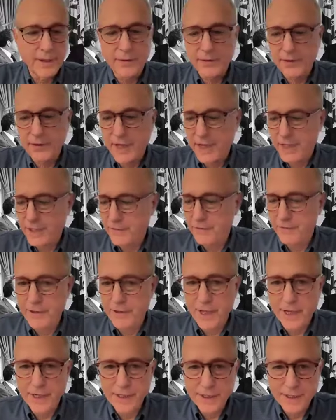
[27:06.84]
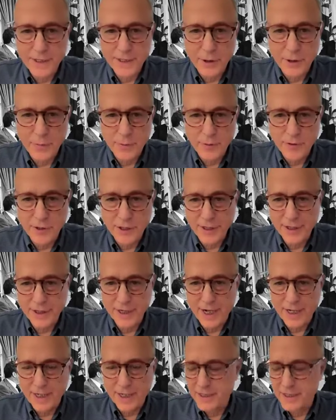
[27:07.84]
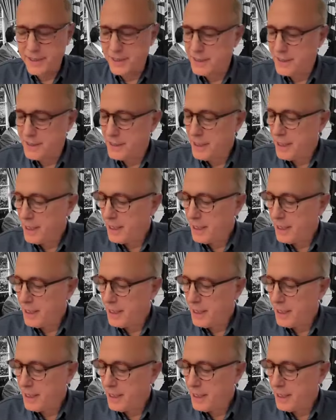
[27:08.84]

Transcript: Well, thank you for that sobering analysis.